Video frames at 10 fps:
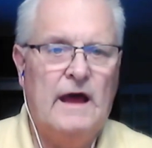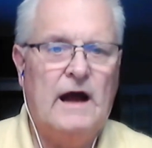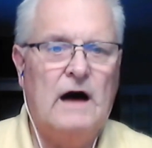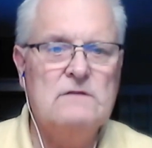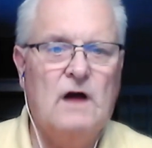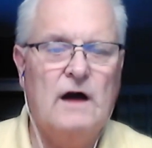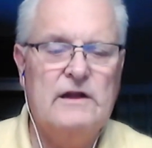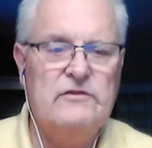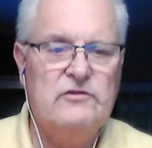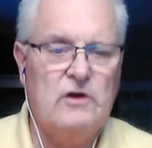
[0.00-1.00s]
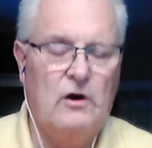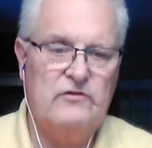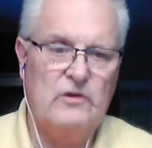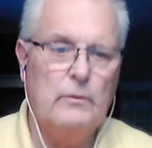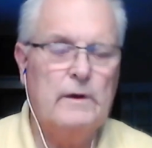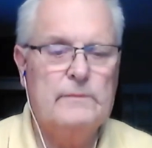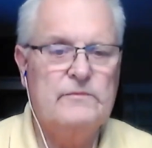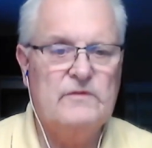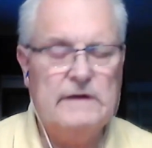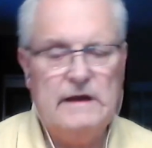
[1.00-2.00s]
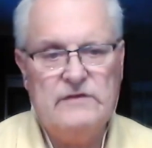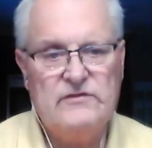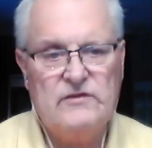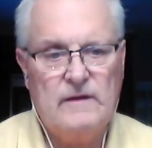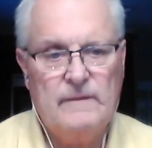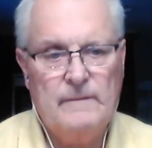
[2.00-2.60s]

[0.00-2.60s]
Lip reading: and how long did you coach at Williamsville East?